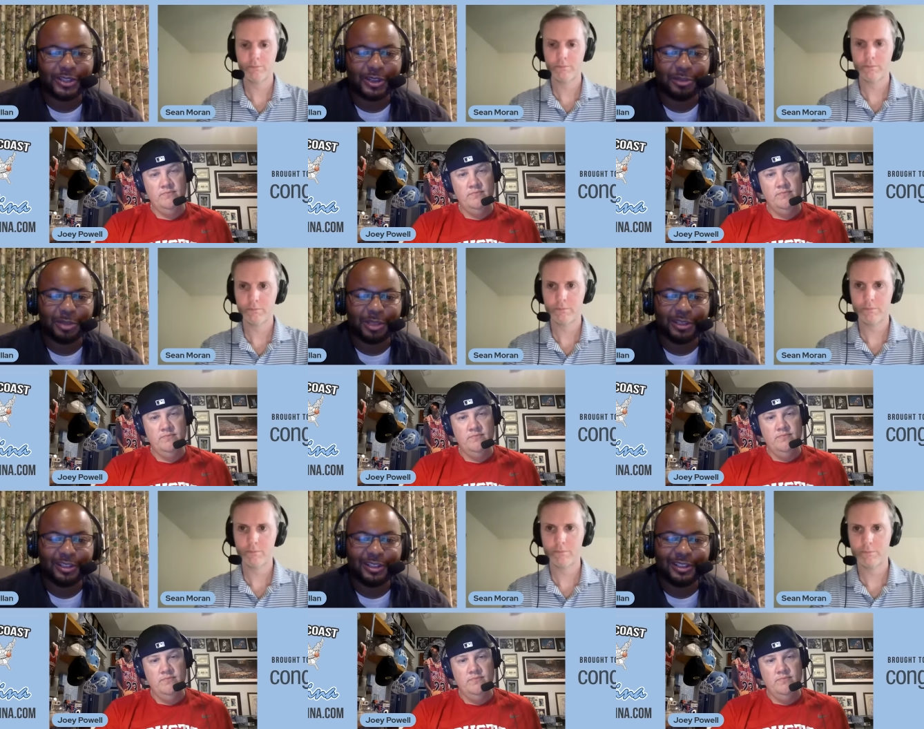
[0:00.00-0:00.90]
Speaker 1: going to
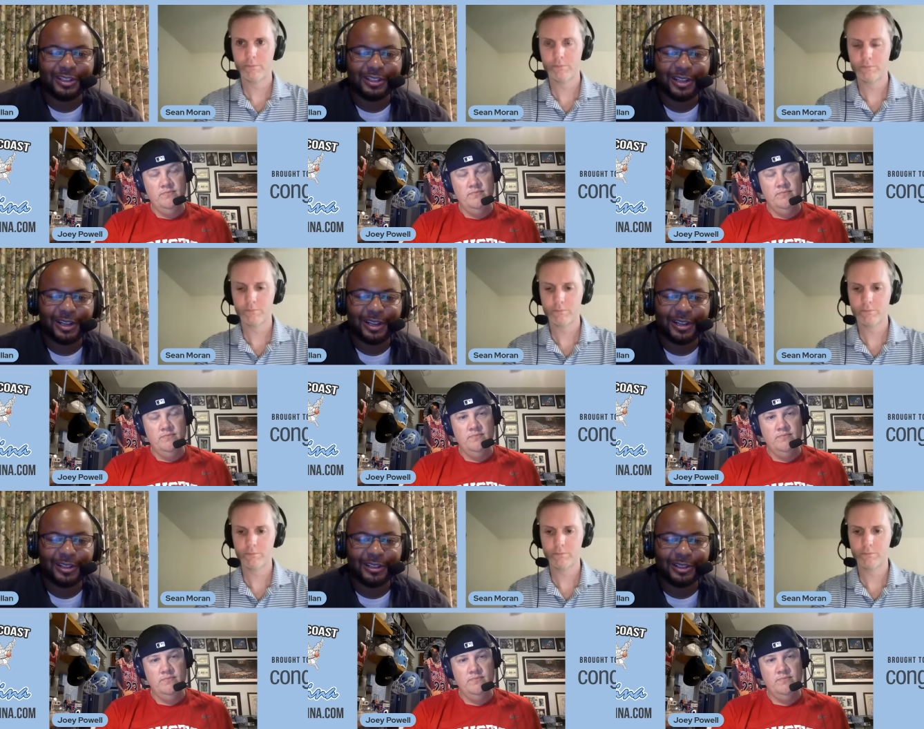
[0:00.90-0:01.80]
be,
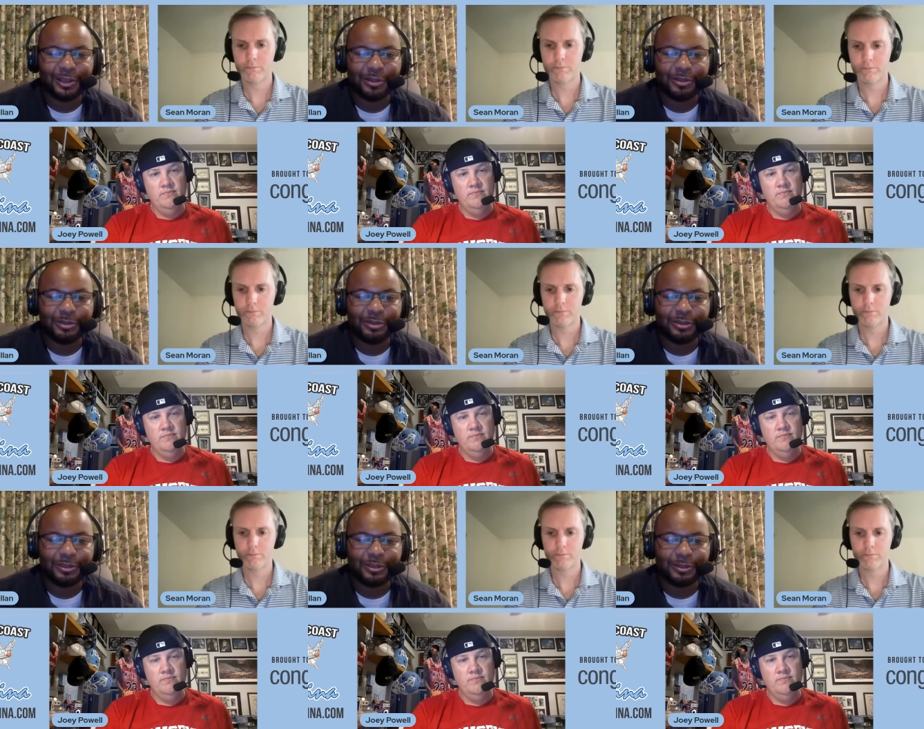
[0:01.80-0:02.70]
you know,
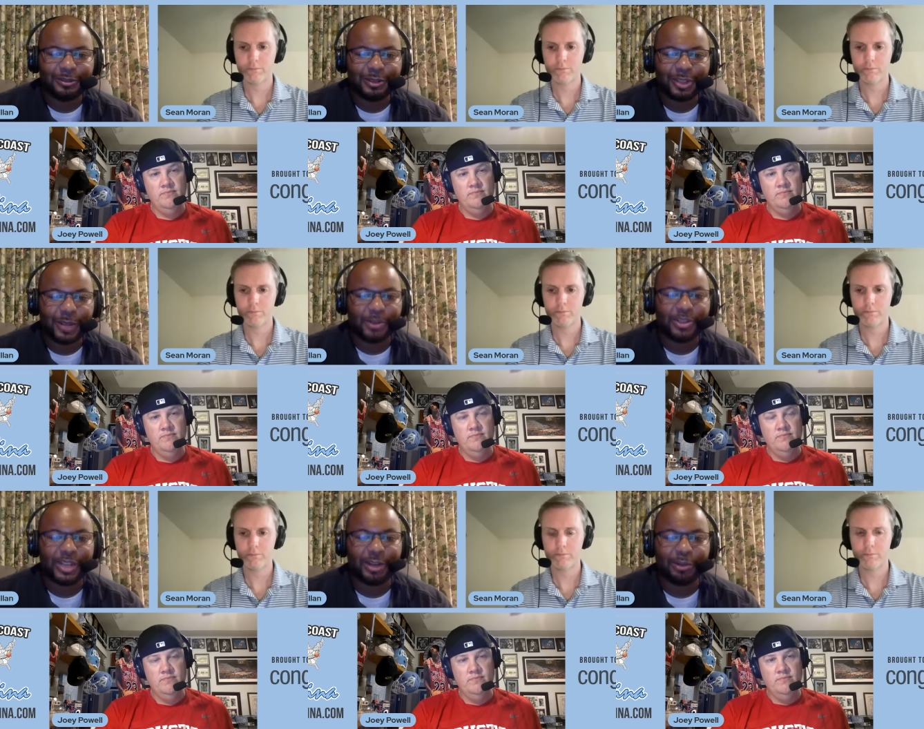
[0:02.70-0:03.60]
top of the
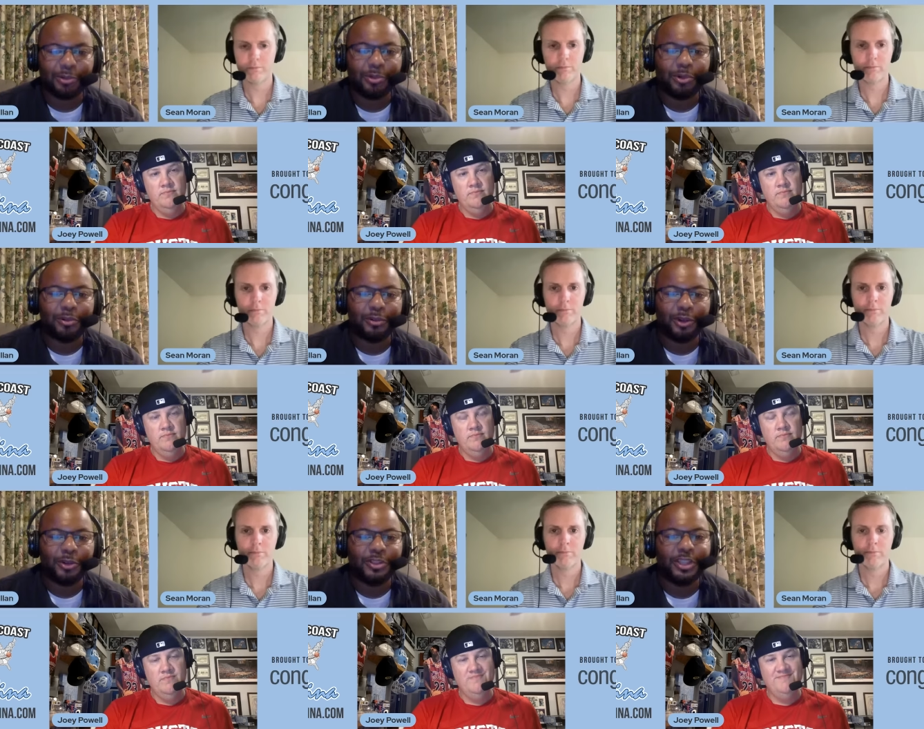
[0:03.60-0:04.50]
scouting report for
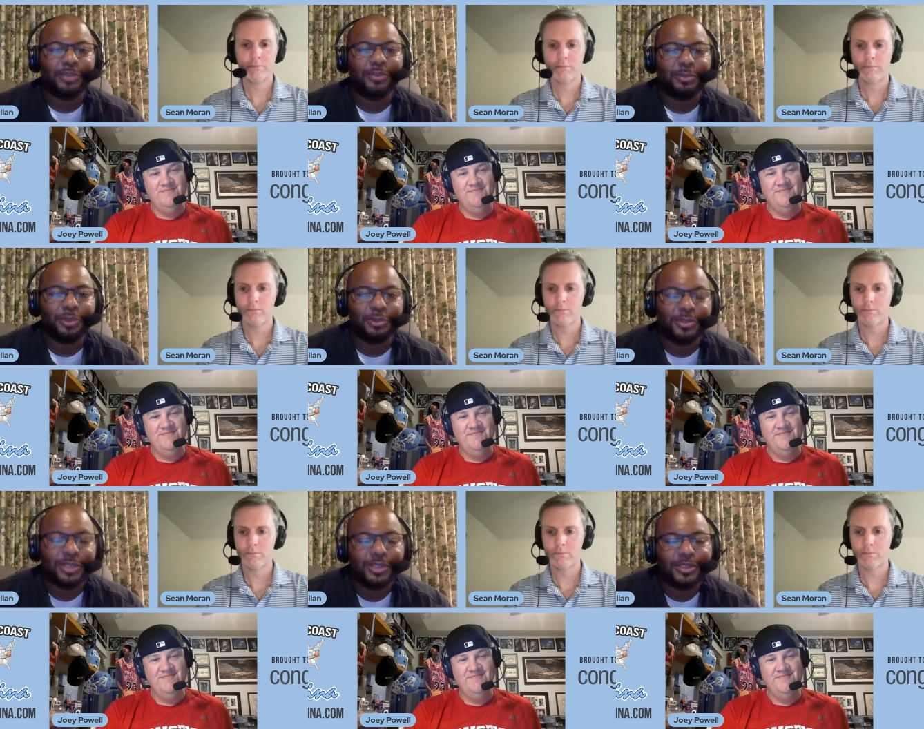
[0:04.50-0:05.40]
other teams for
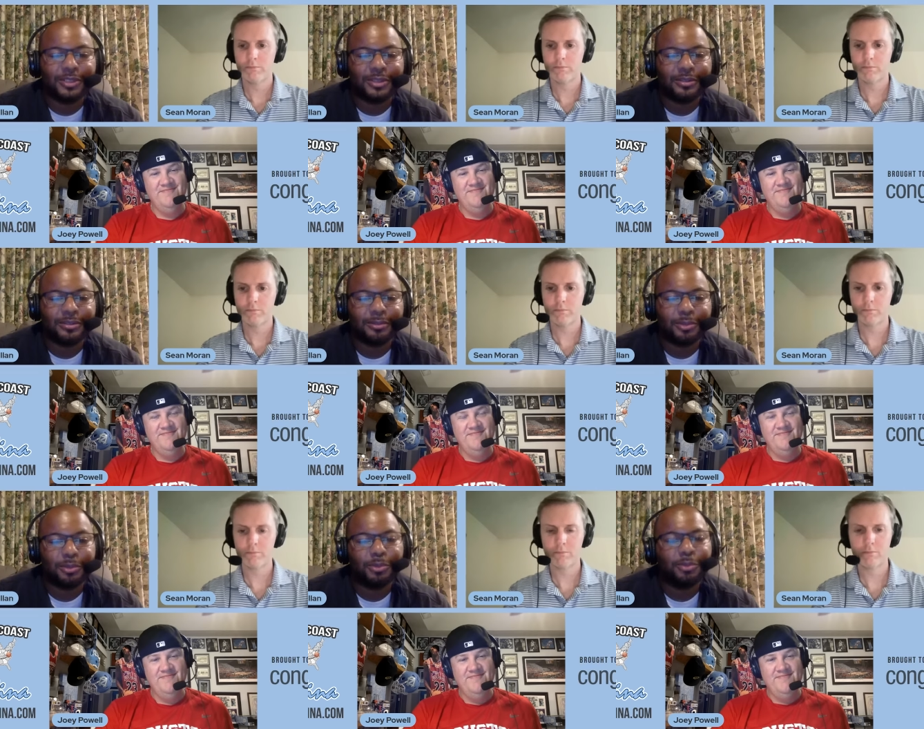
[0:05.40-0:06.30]
UNC this season.
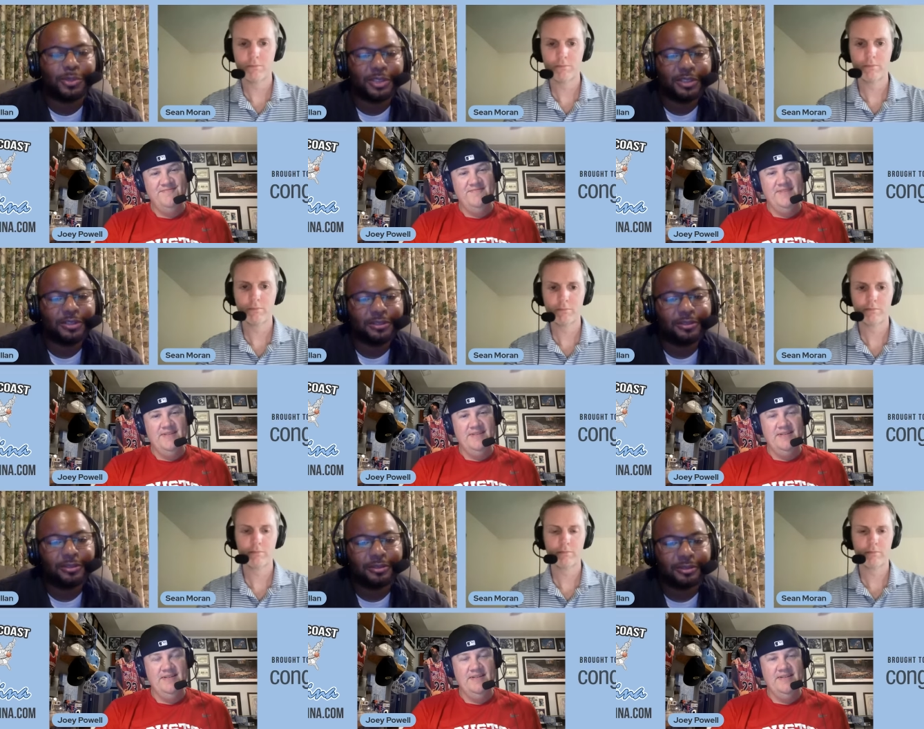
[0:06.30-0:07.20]
Speaker 2: We'll see.
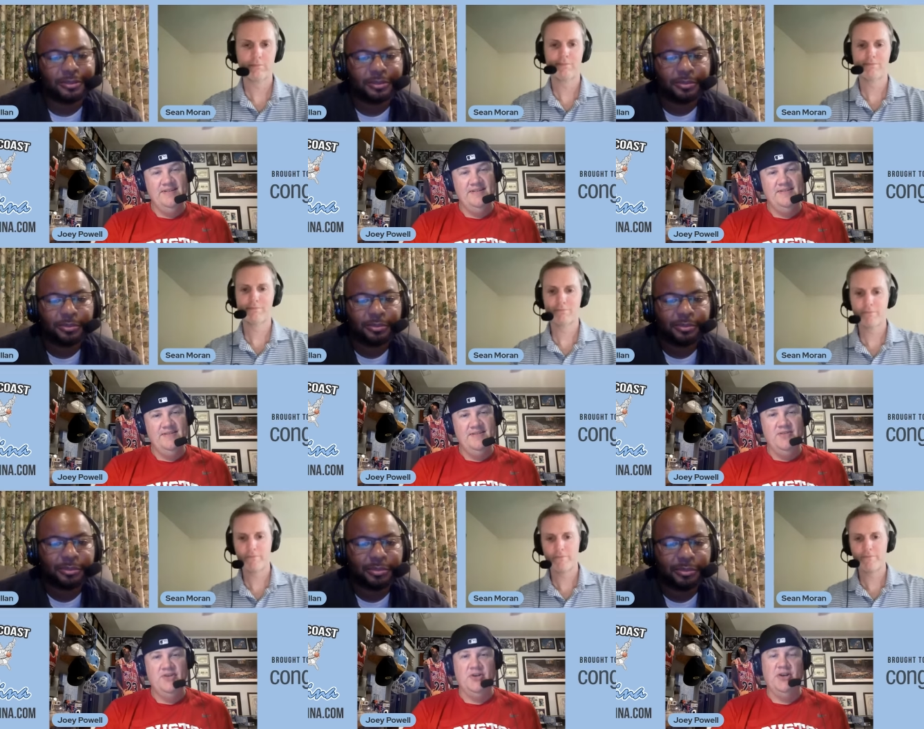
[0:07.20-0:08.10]

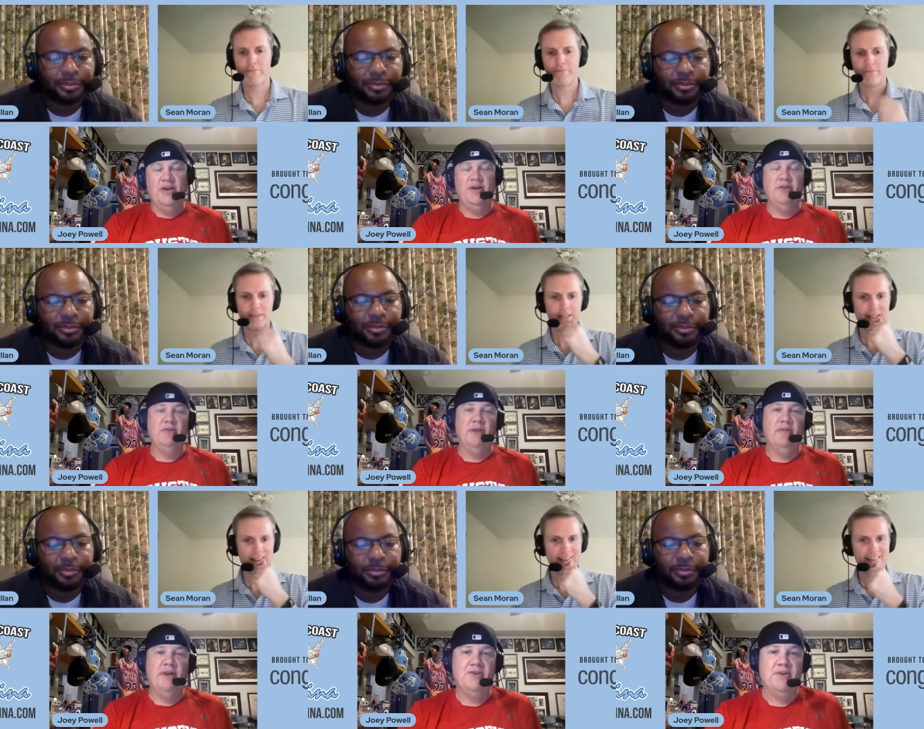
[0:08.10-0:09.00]
Sean, I know you were getting
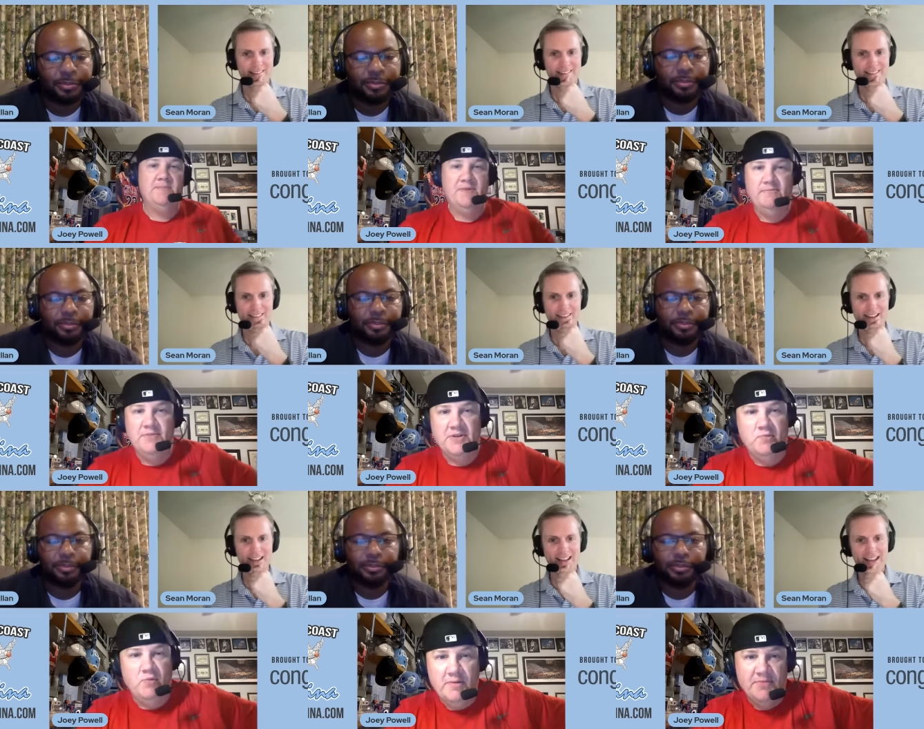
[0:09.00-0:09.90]
ready to drop some just
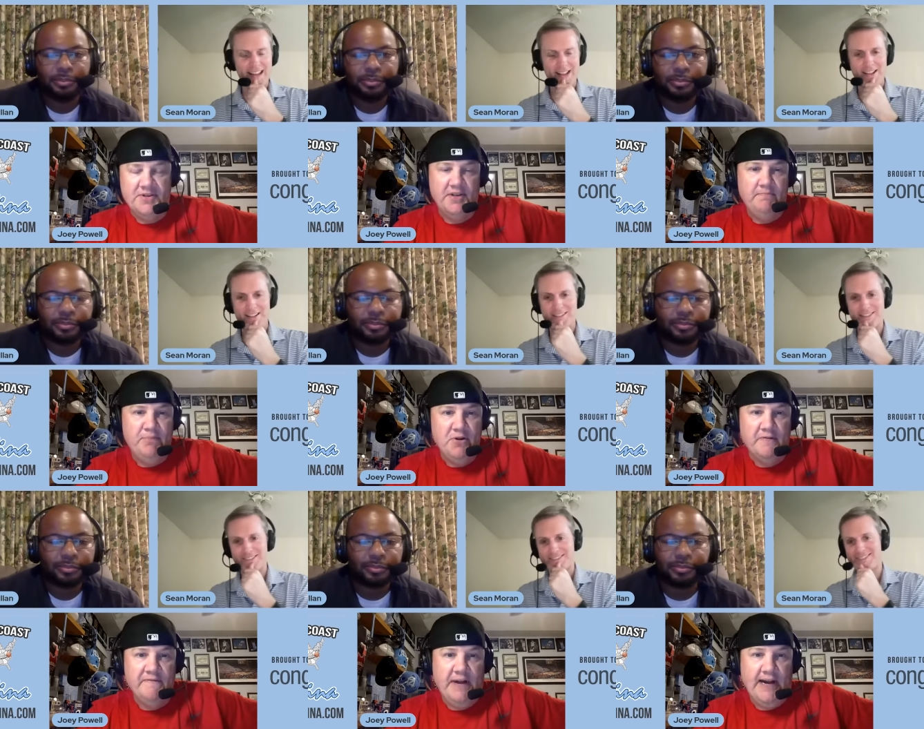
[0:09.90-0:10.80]
100% pure
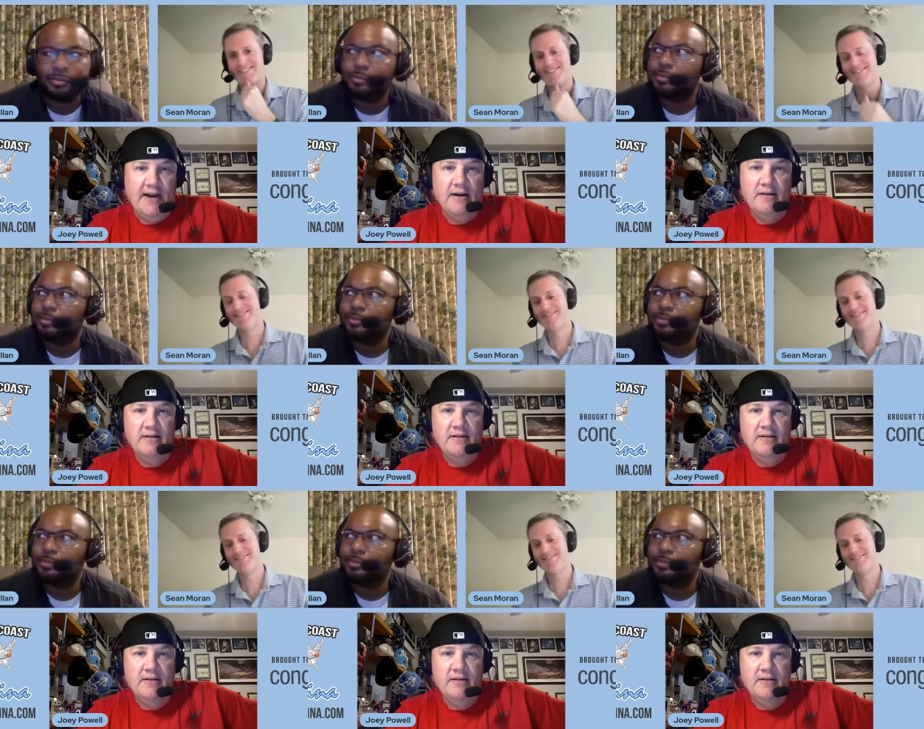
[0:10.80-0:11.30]
fire,